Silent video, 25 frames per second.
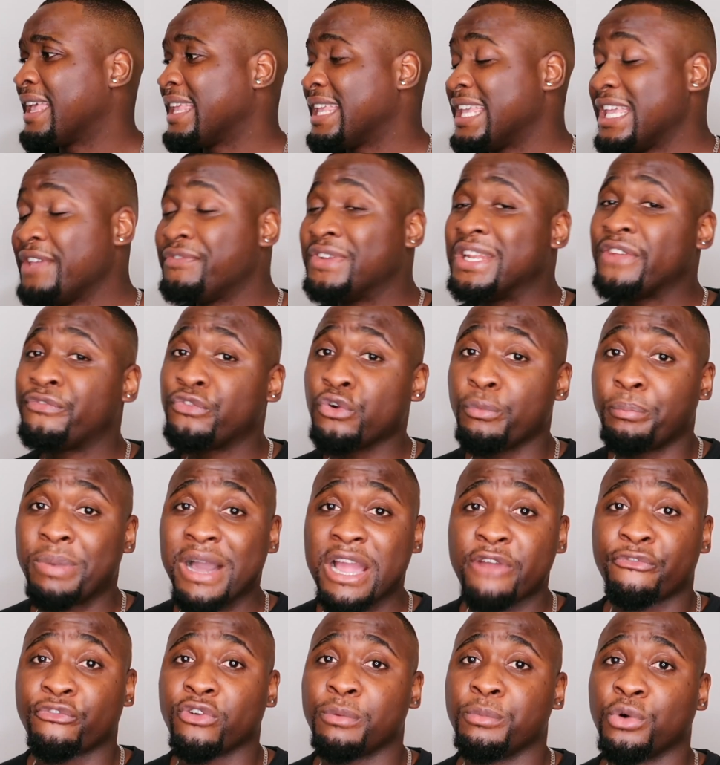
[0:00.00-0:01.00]
Even if you're
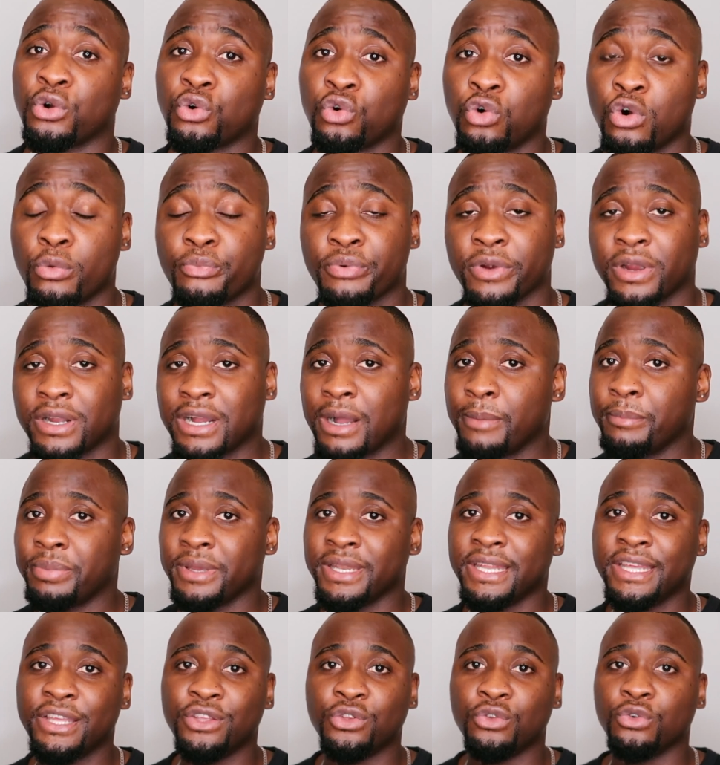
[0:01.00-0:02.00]
buying from a corporate
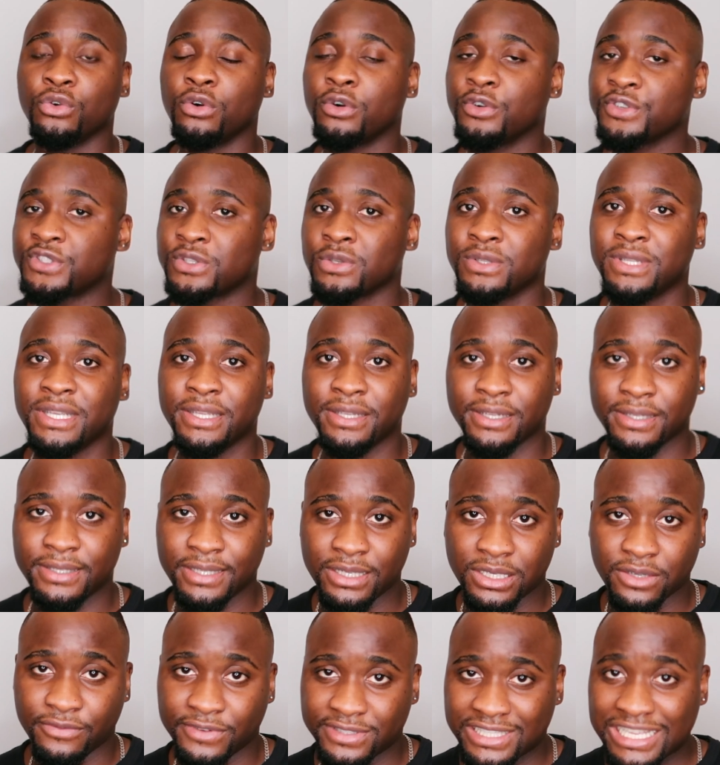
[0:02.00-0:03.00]
company, you also need a
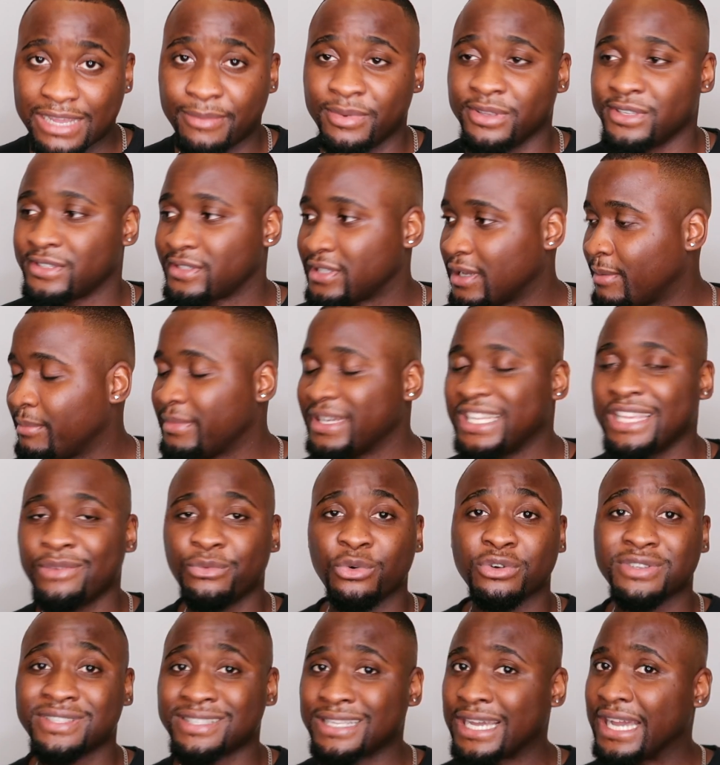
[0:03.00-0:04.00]
deed of assignment. Somebody
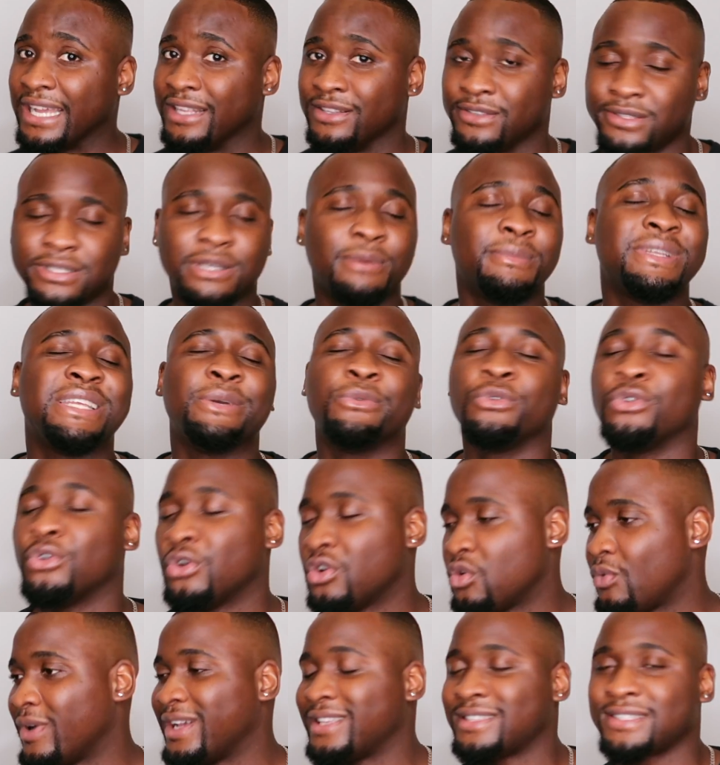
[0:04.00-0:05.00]
will sign, somebody will
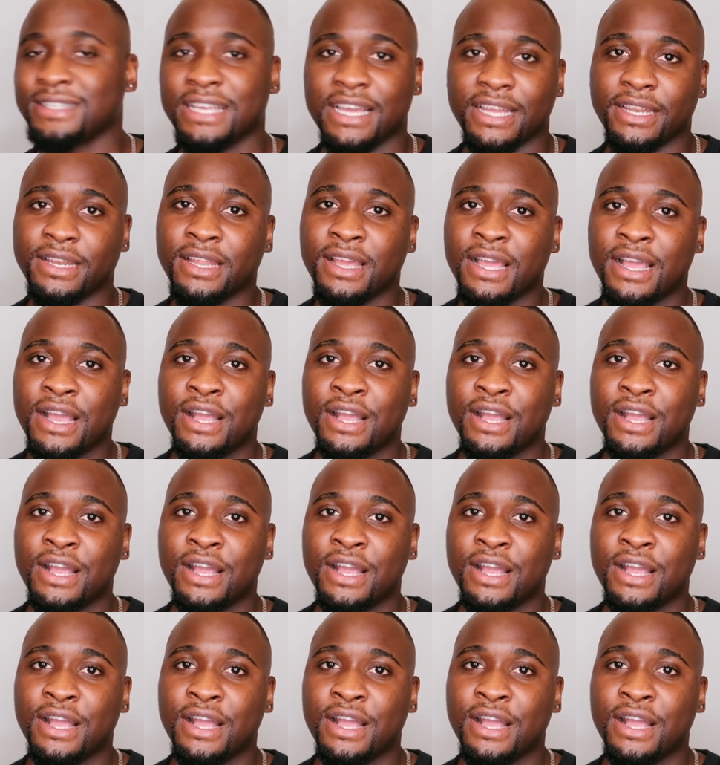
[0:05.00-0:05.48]
always sign.